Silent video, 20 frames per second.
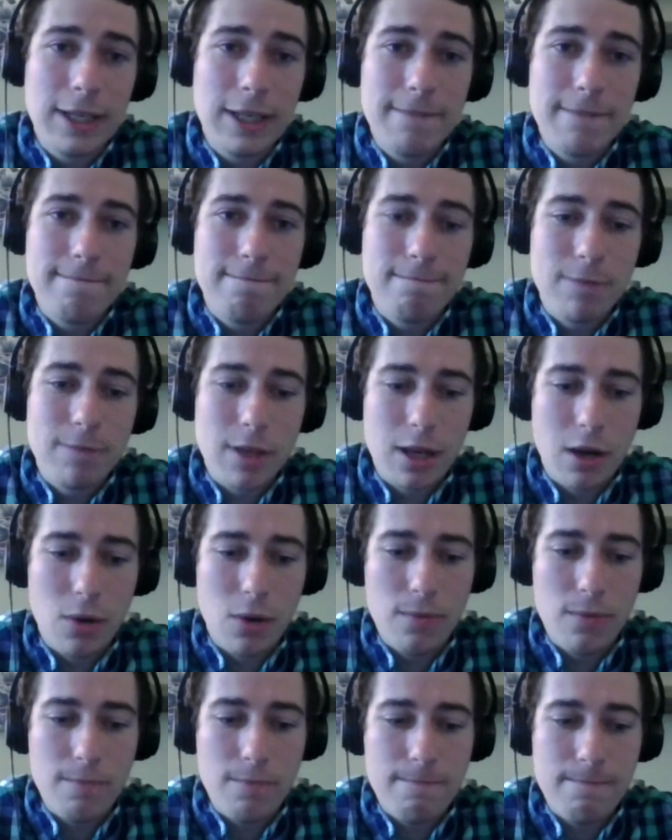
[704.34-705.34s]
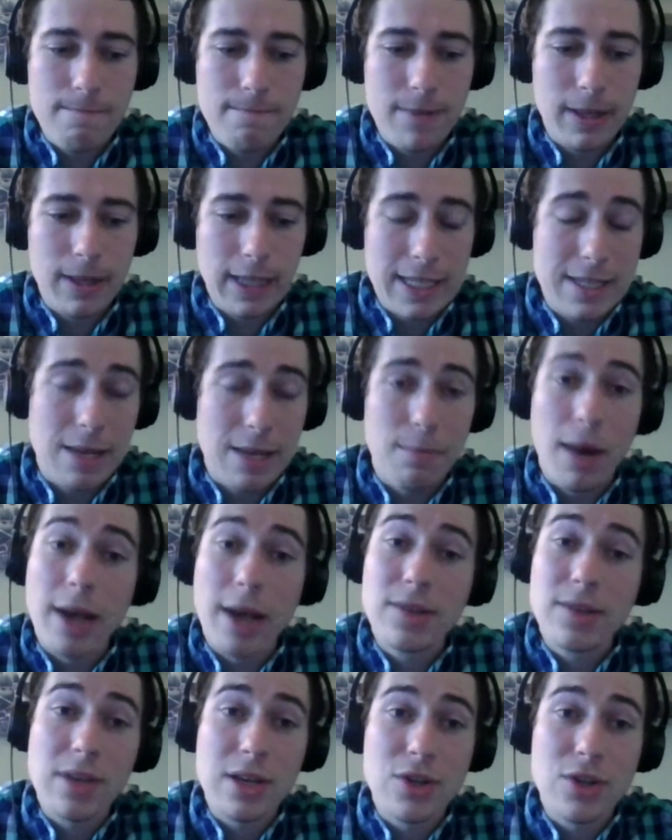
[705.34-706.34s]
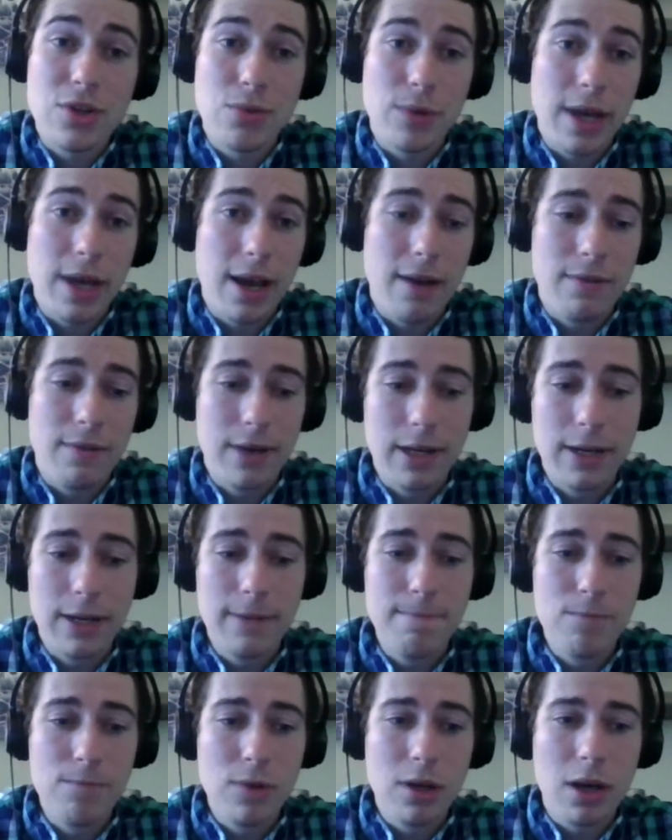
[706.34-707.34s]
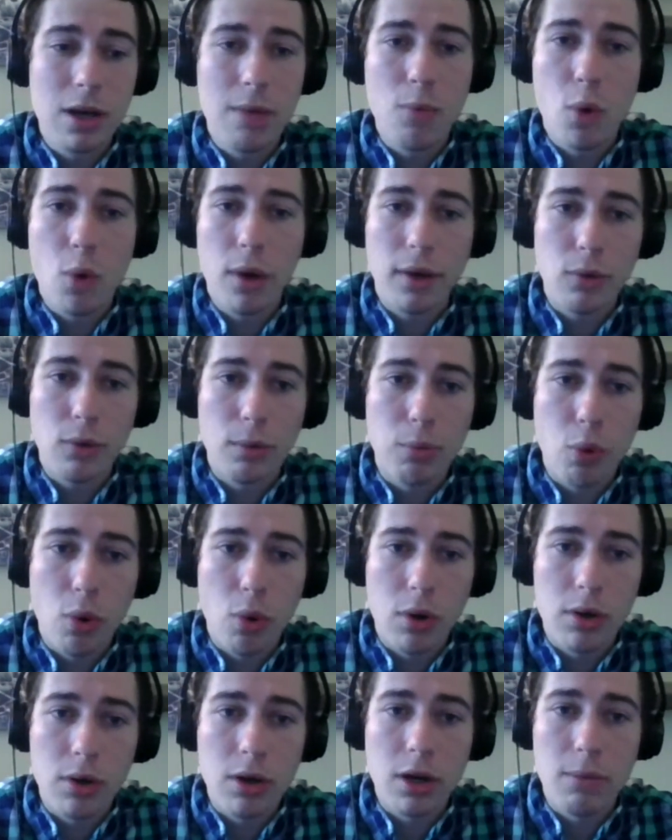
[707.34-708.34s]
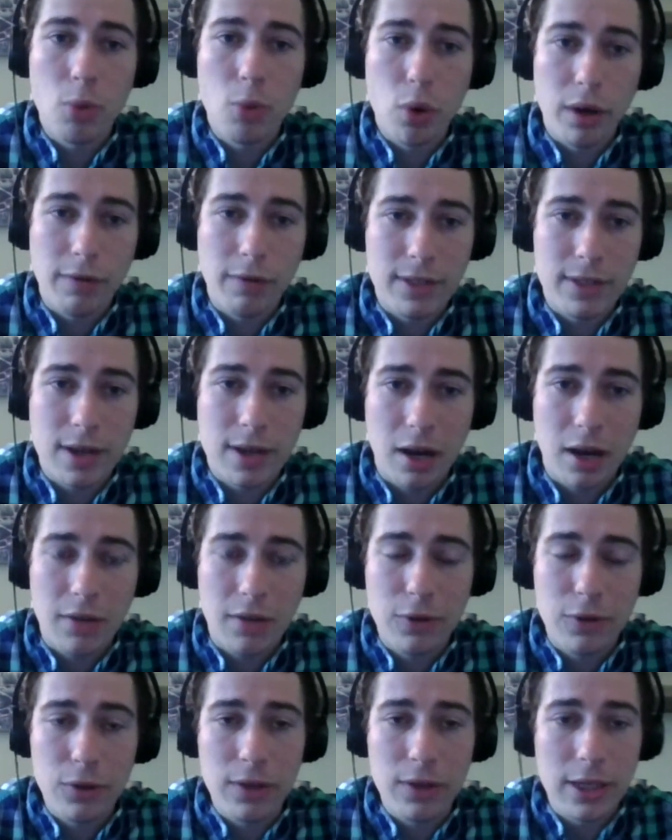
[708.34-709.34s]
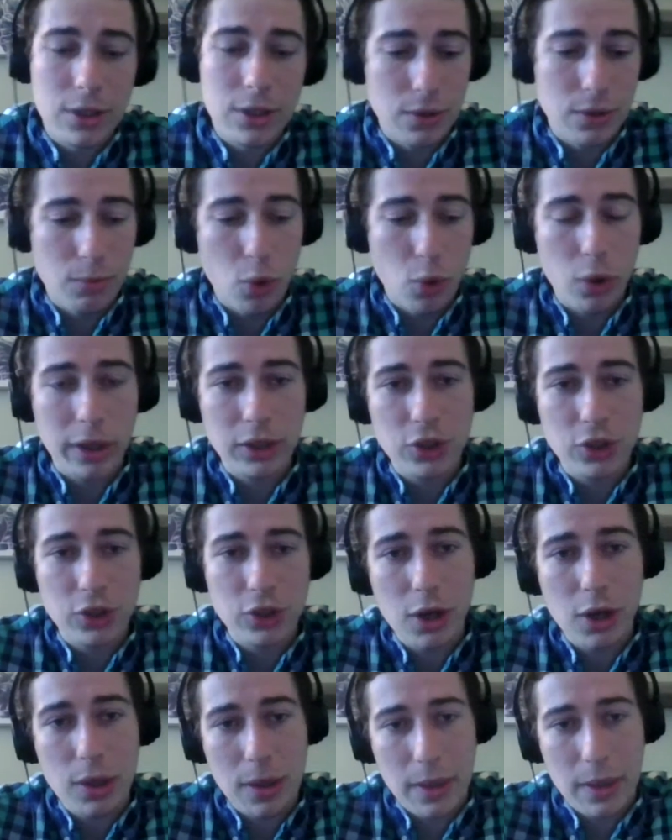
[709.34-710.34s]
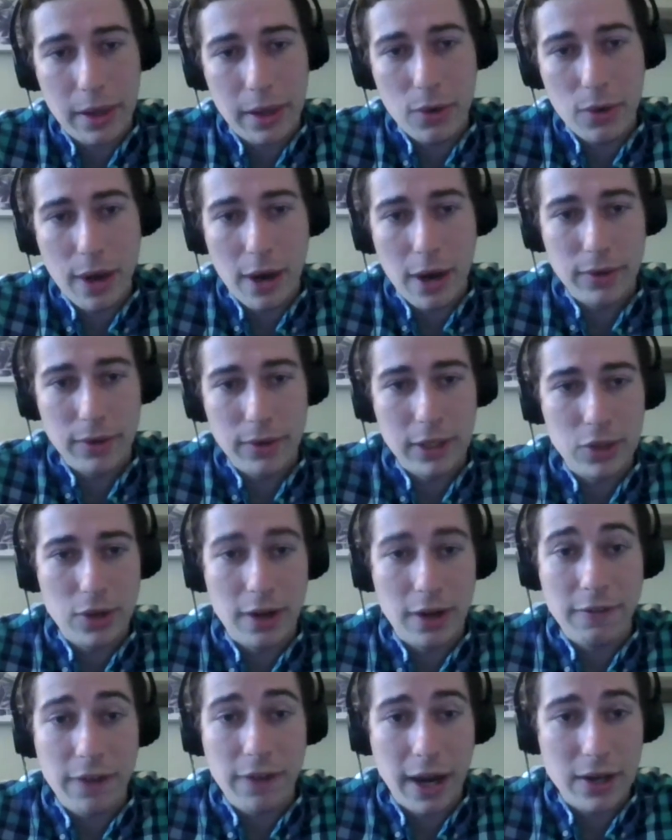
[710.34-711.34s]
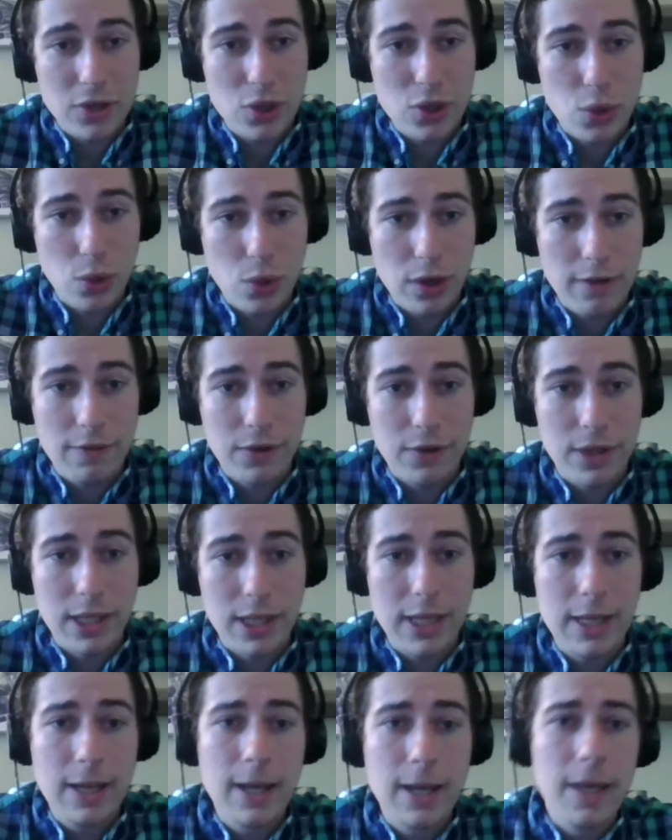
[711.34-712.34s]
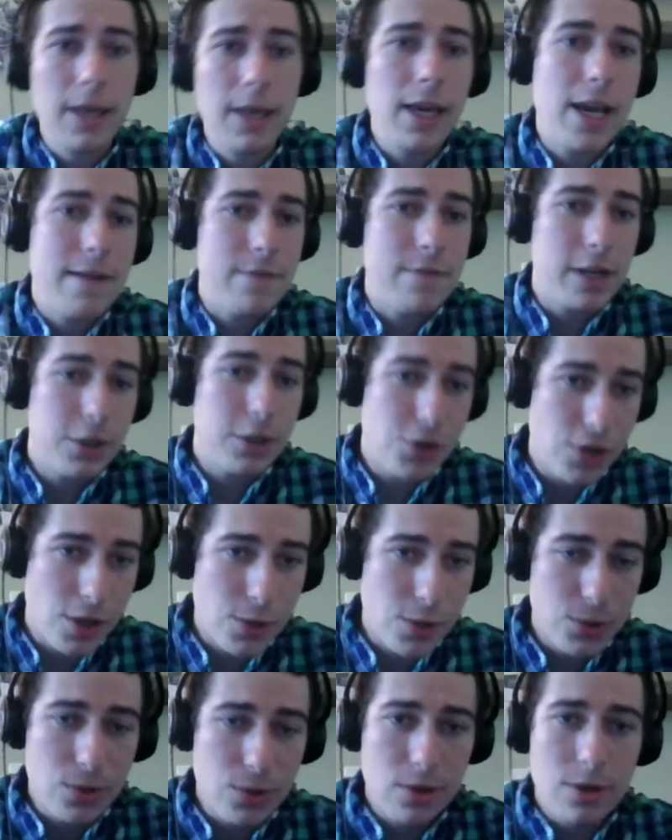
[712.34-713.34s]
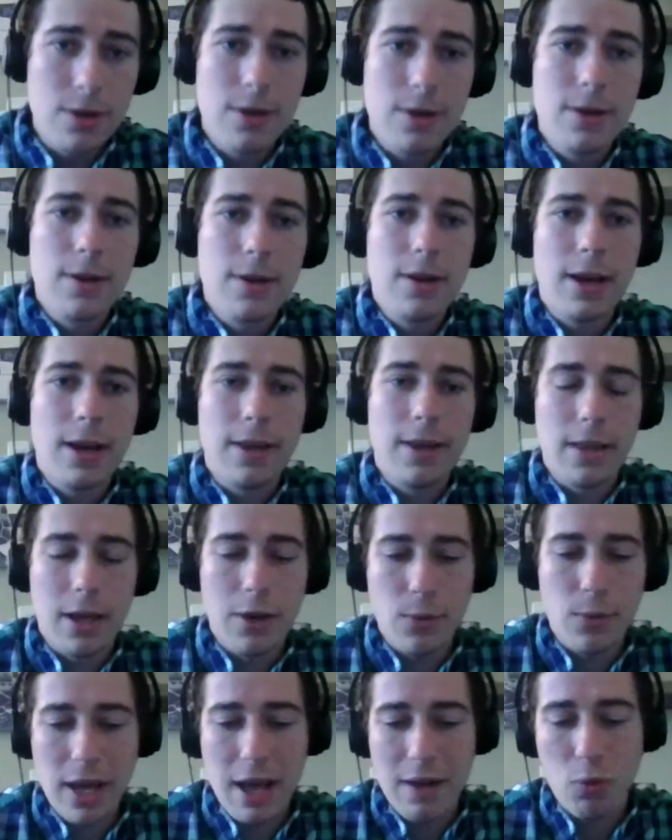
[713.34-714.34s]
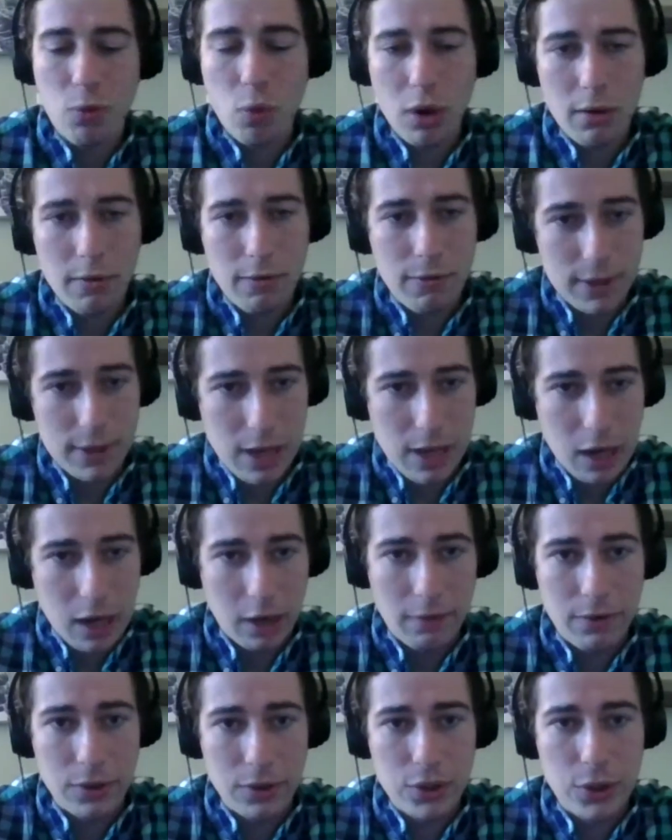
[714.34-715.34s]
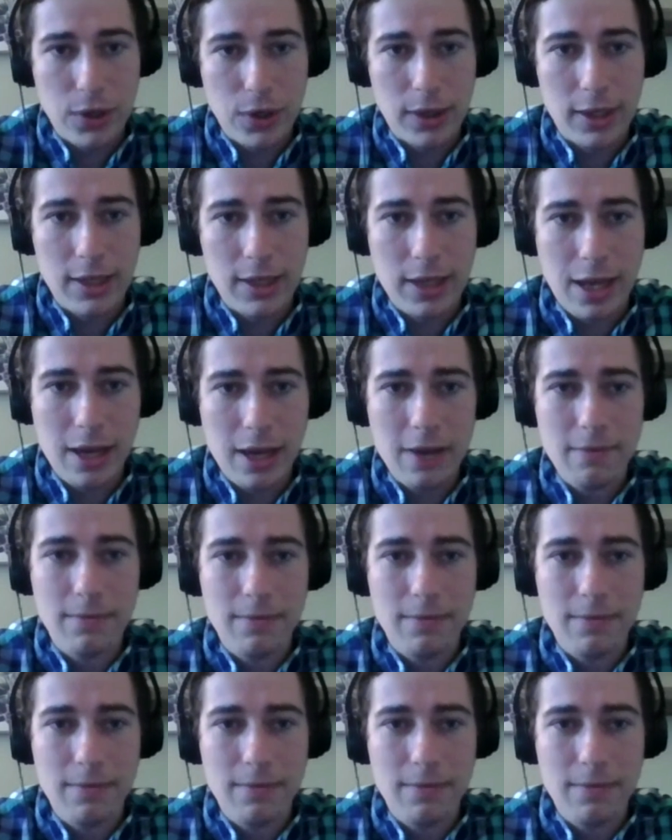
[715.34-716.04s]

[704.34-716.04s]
you know, at least at my station, we have a morning reporter and a morning photographer. They do the morning show, then they go out and they try to find a story for the evening shows. And then we have one photographer during the day,